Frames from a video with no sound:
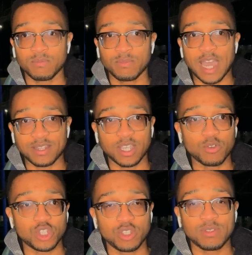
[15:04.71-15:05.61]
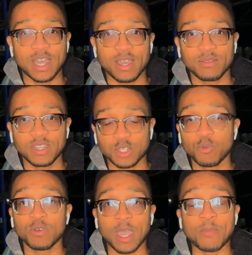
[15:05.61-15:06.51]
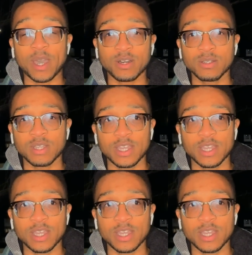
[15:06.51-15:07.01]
that tells you that this will get better,